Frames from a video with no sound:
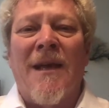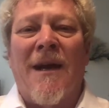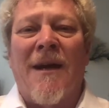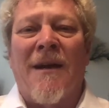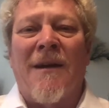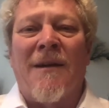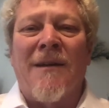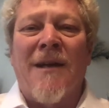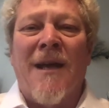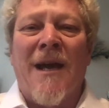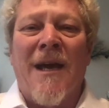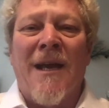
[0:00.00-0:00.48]

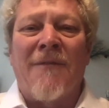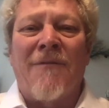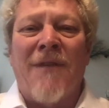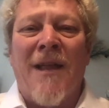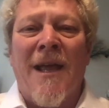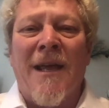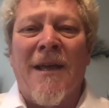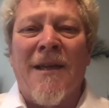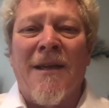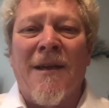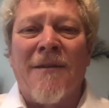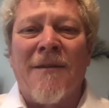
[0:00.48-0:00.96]
kind of
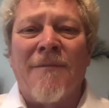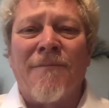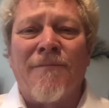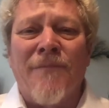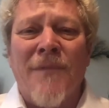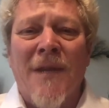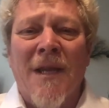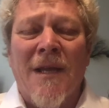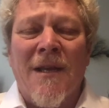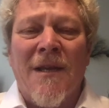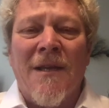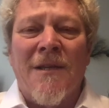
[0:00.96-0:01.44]
like a
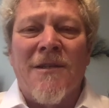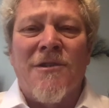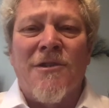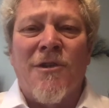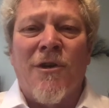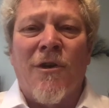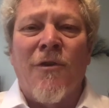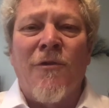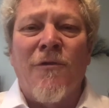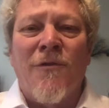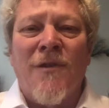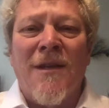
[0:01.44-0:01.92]

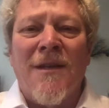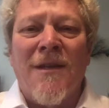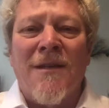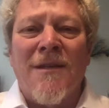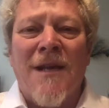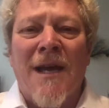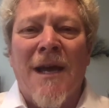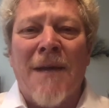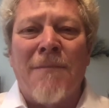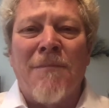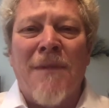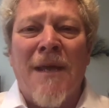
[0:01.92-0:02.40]
sleuthing
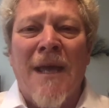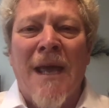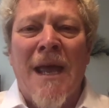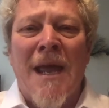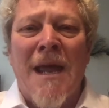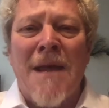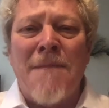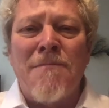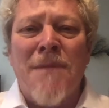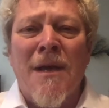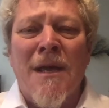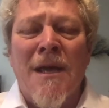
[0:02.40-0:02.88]
type
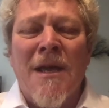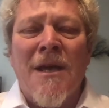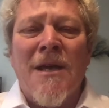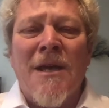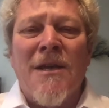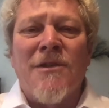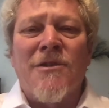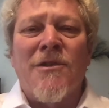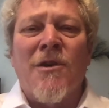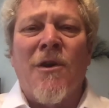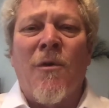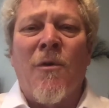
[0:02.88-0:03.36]
game.
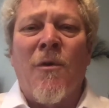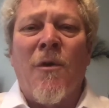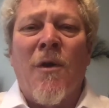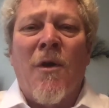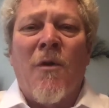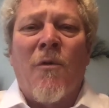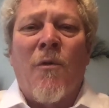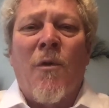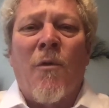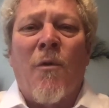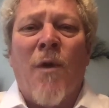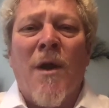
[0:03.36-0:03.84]
So
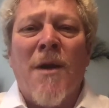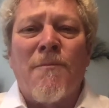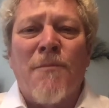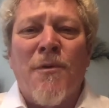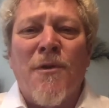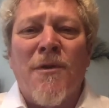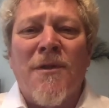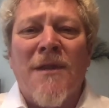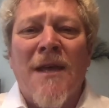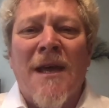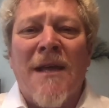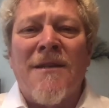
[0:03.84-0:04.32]
we want to
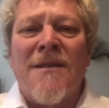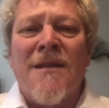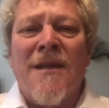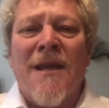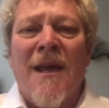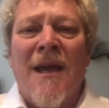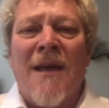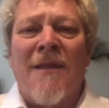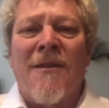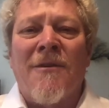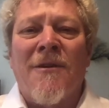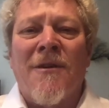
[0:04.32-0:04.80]
put that
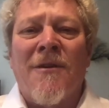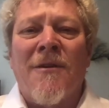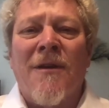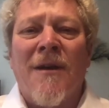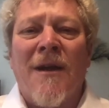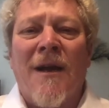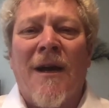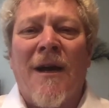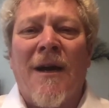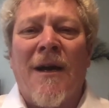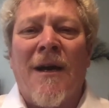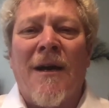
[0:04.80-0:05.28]
together
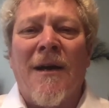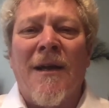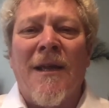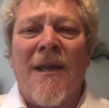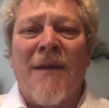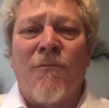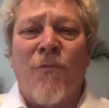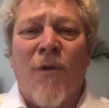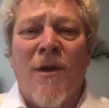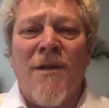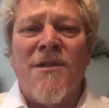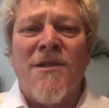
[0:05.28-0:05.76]

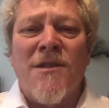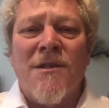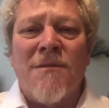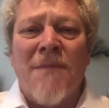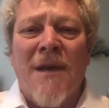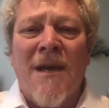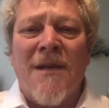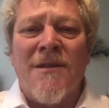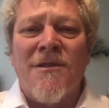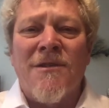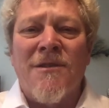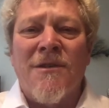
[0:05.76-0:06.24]
in one
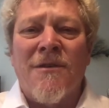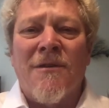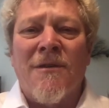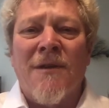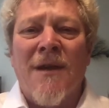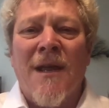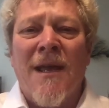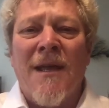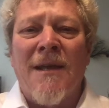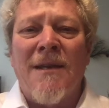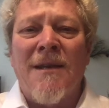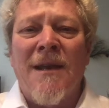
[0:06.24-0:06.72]
semester,
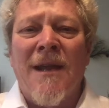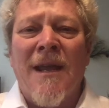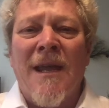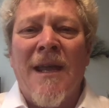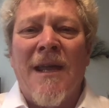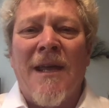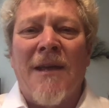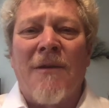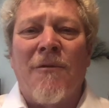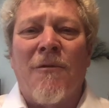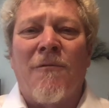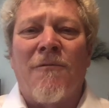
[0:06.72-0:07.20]
and
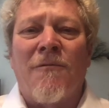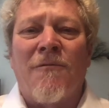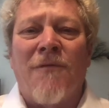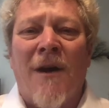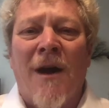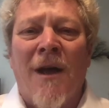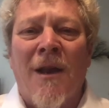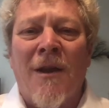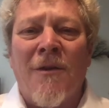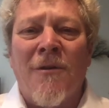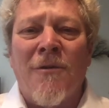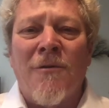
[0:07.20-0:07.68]
it'll
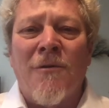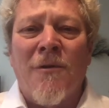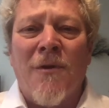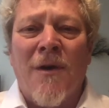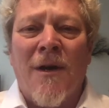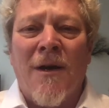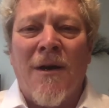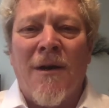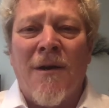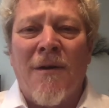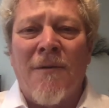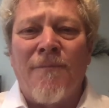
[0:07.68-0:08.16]

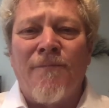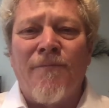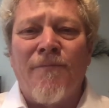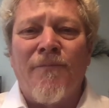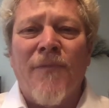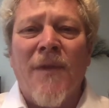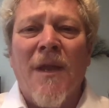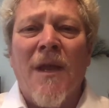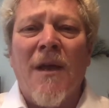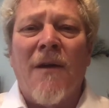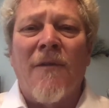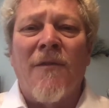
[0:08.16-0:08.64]
follow
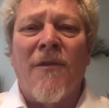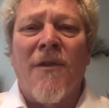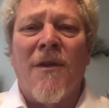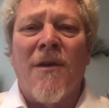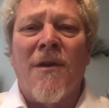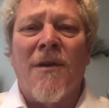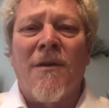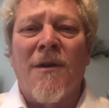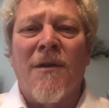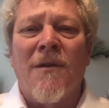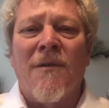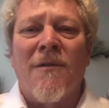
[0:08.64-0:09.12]

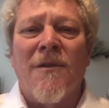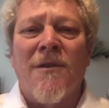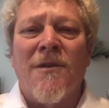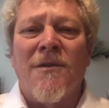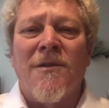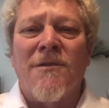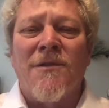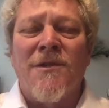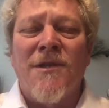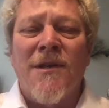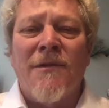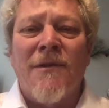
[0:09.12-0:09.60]
the
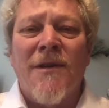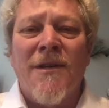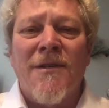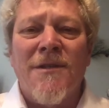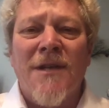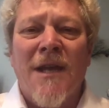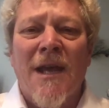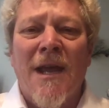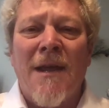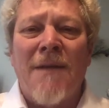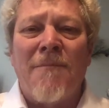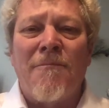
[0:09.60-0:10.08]
serious
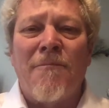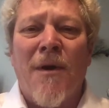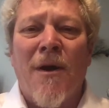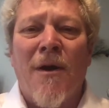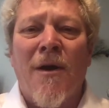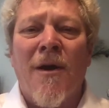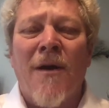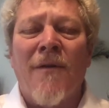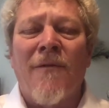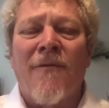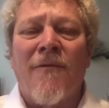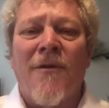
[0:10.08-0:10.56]
game
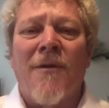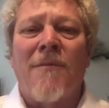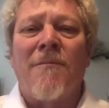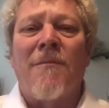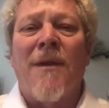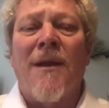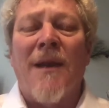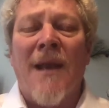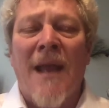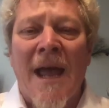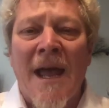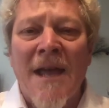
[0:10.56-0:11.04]
part from
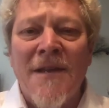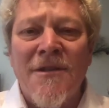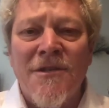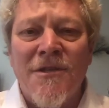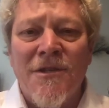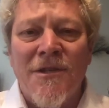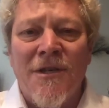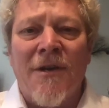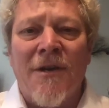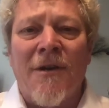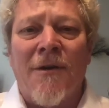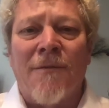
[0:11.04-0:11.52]
last
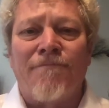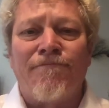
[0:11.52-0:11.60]
year.